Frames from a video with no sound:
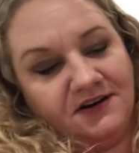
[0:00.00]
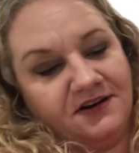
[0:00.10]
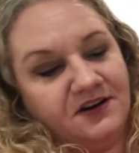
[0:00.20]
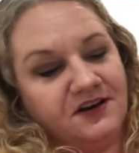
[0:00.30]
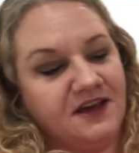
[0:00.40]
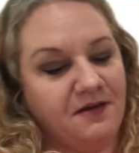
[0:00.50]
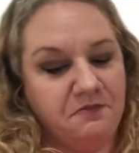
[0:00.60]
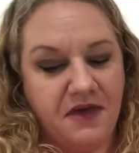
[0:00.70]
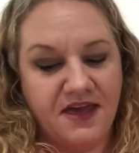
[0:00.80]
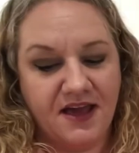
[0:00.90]
Could I
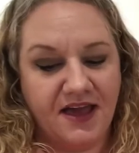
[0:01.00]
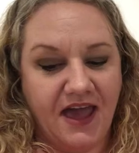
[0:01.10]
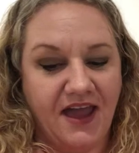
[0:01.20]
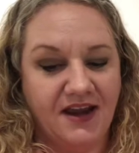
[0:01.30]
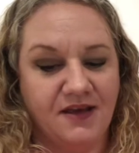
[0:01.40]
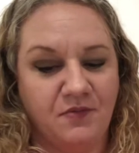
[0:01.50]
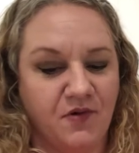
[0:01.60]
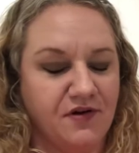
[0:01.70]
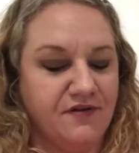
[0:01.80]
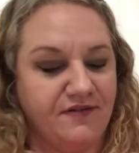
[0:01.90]
make any more
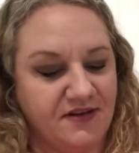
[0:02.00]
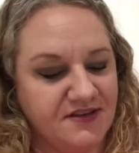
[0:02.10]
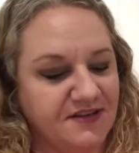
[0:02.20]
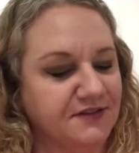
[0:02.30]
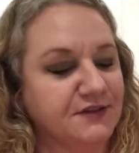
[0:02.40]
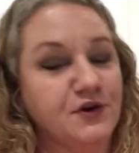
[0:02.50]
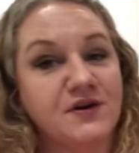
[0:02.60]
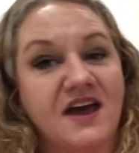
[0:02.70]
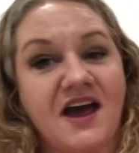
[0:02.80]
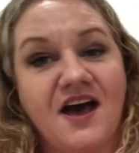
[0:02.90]
fuss?
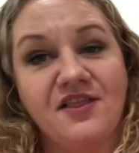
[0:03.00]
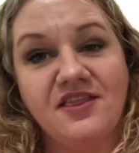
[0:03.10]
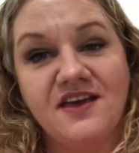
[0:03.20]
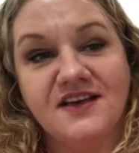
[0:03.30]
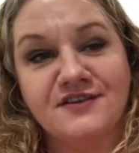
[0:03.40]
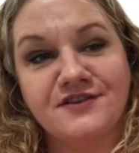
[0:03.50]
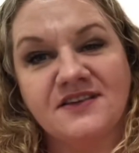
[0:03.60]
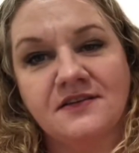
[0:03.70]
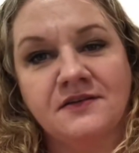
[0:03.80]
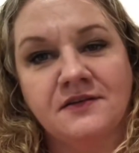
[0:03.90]
Look at this.
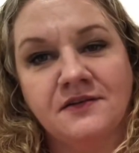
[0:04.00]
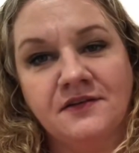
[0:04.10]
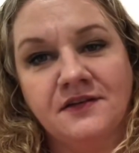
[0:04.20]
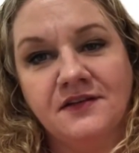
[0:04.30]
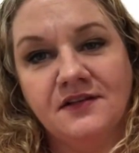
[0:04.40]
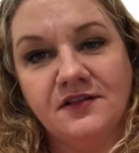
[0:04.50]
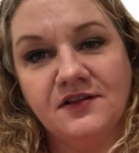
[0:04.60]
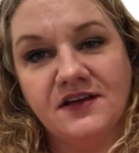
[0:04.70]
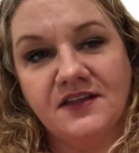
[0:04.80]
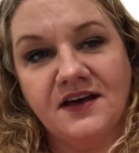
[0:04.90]

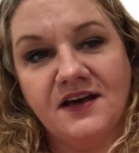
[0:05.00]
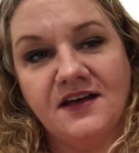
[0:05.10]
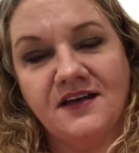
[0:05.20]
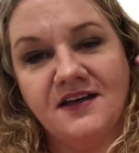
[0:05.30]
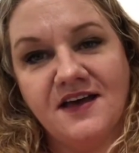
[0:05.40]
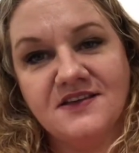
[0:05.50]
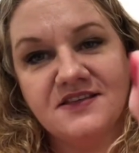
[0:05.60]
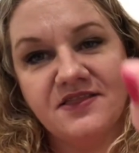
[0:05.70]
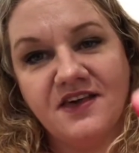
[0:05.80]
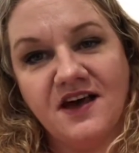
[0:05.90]
Look at that.
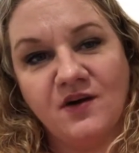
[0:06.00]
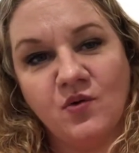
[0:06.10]
Isn't that